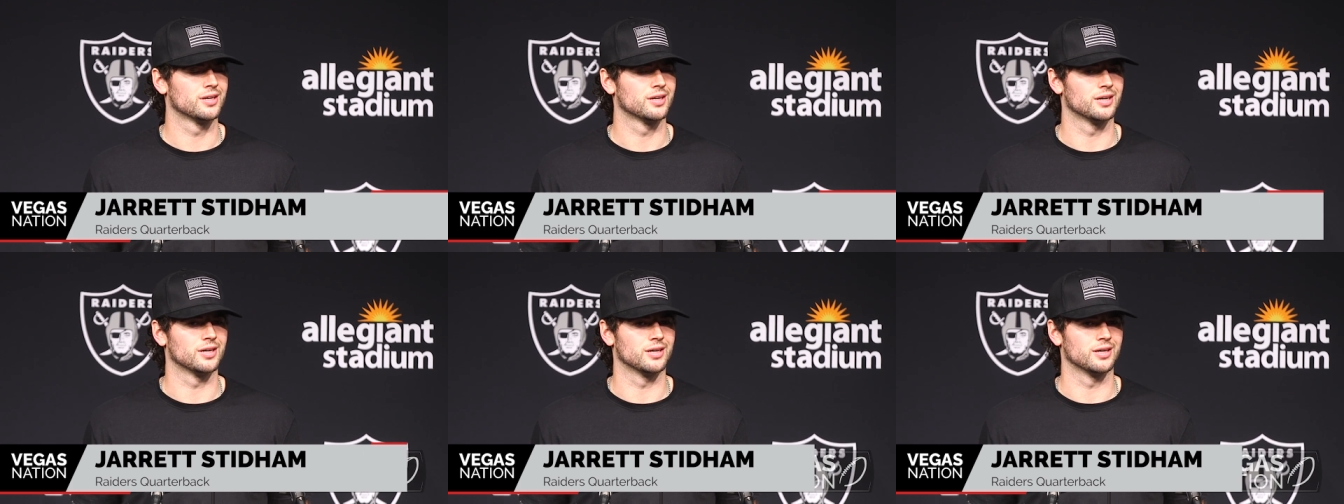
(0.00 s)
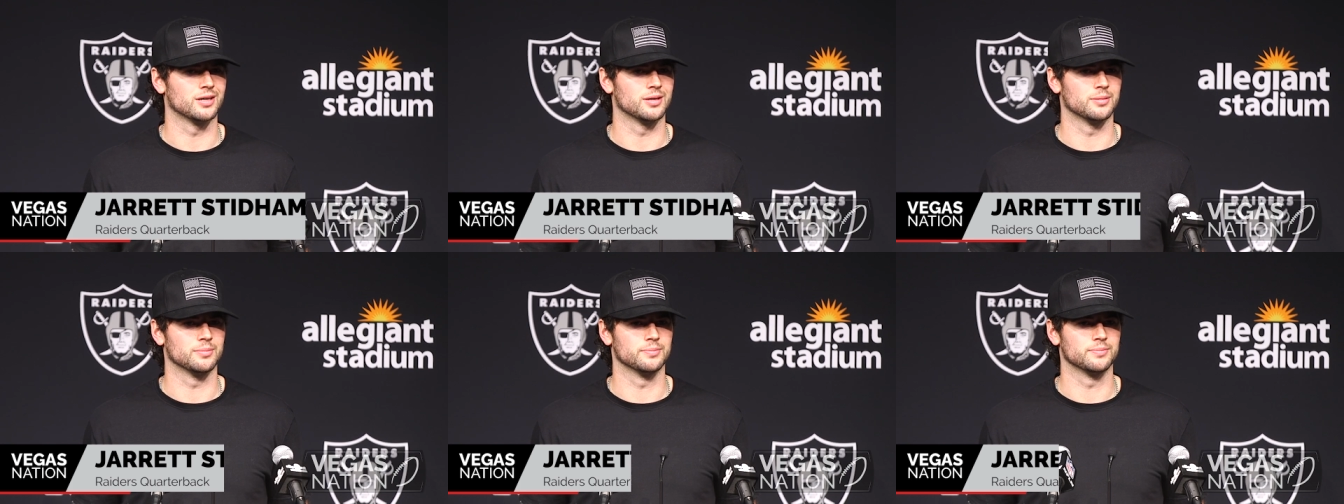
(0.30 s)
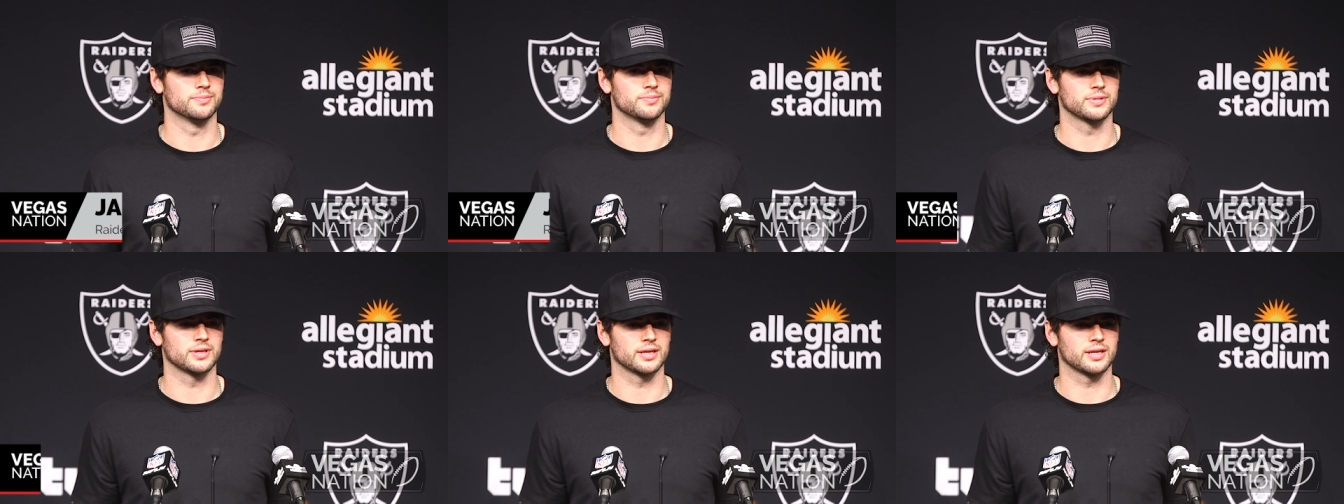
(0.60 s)

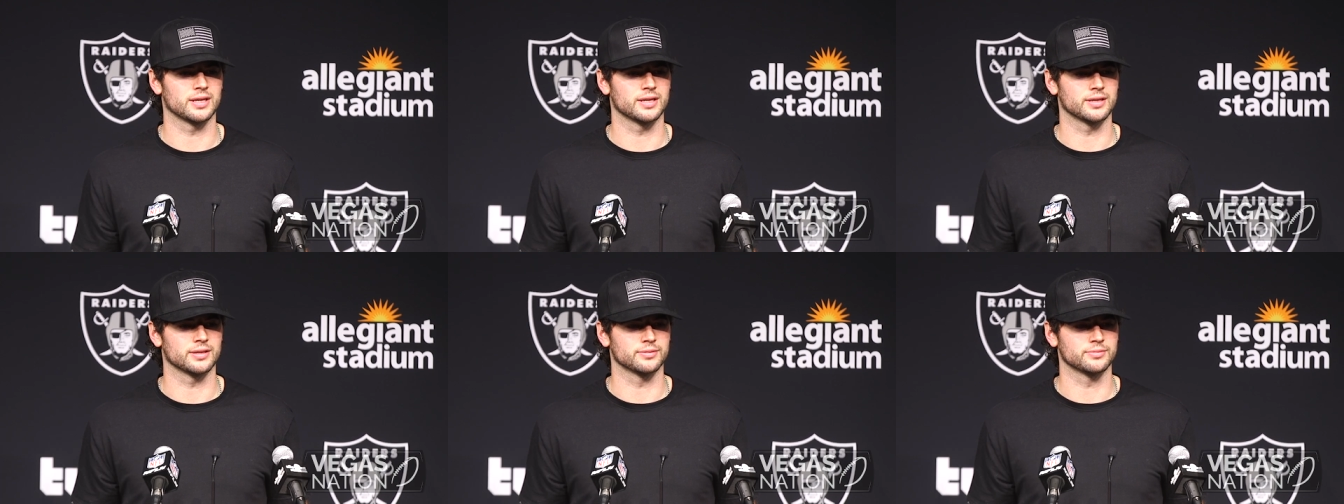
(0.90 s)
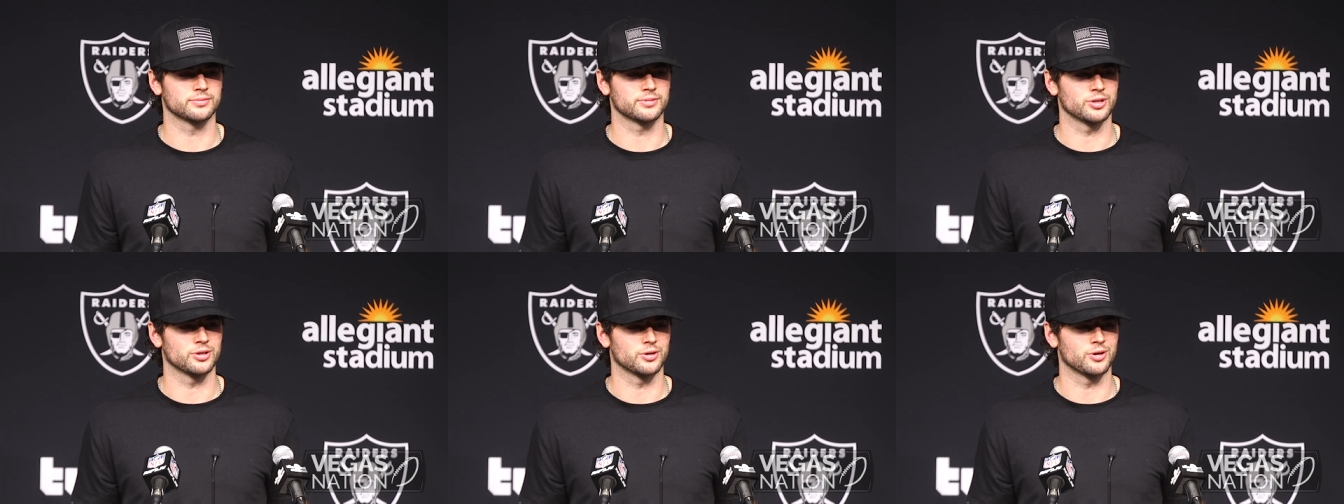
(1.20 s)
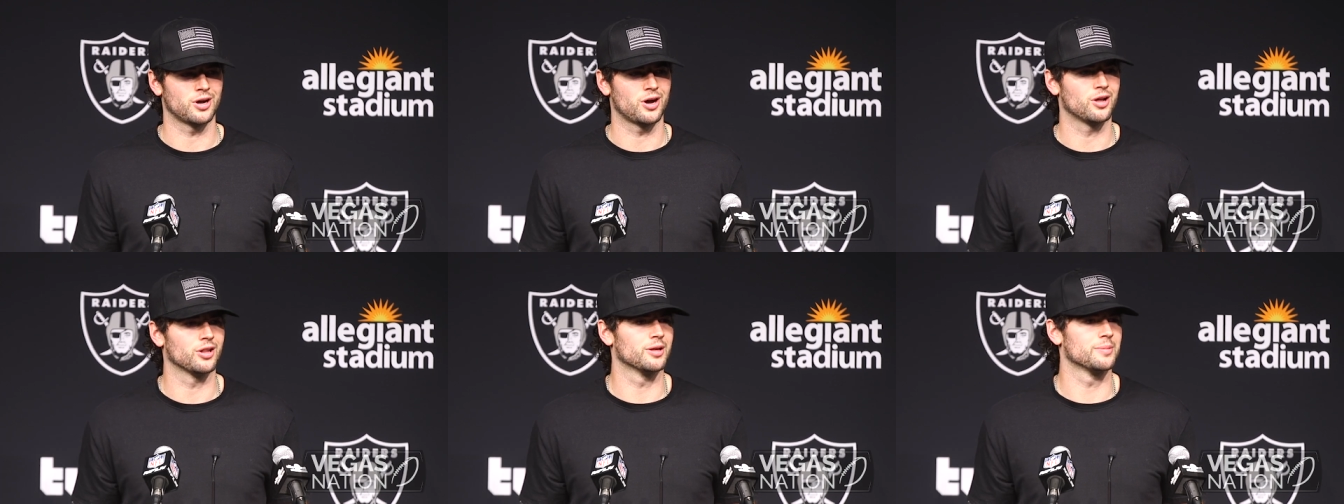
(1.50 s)
and getting, you know,
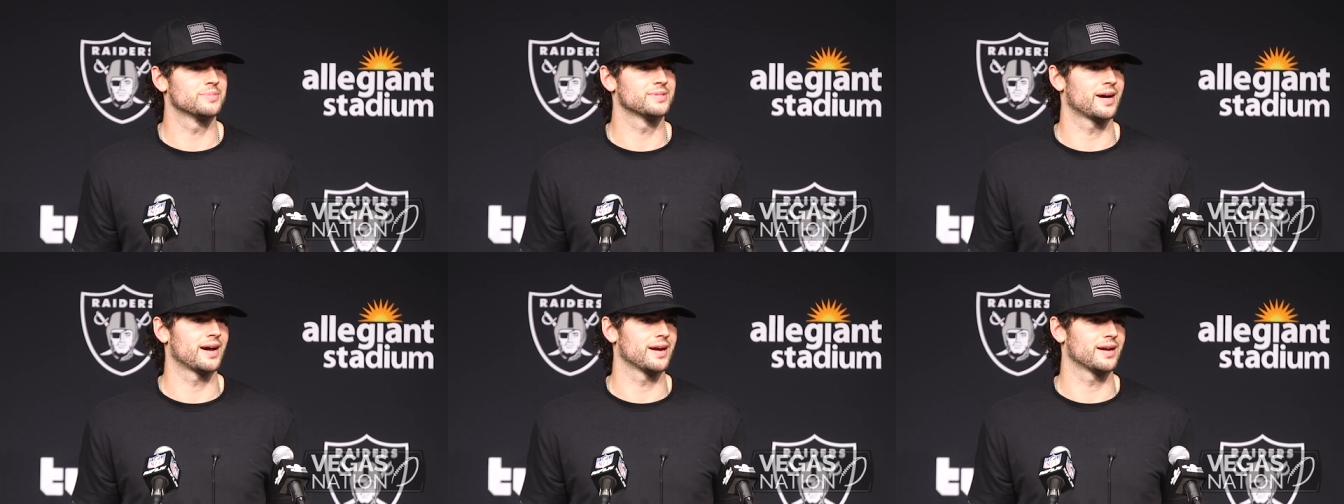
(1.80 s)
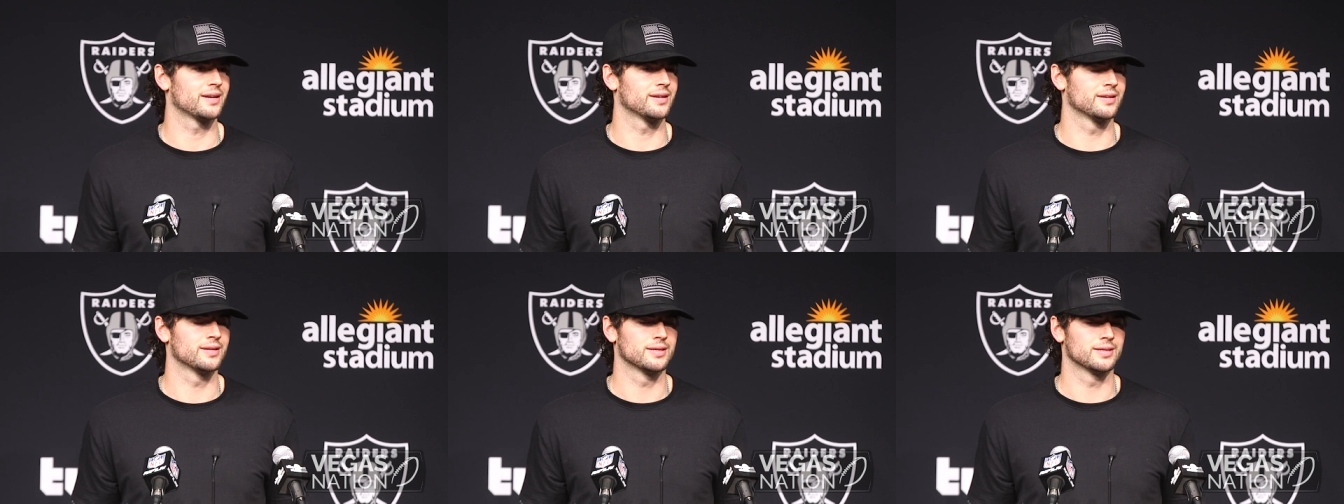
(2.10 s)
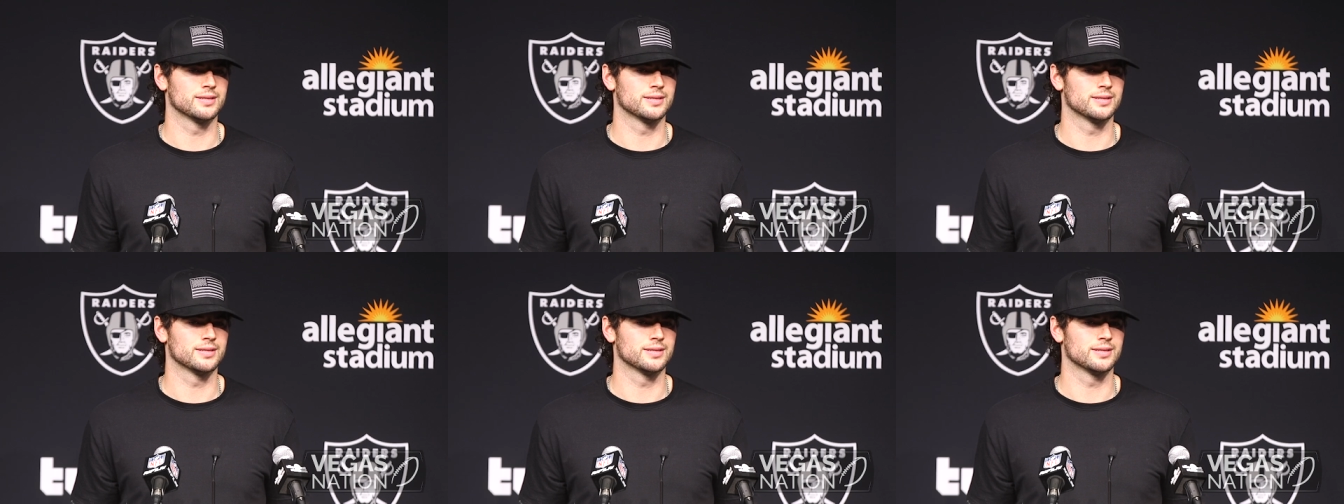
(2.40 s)
all uptight.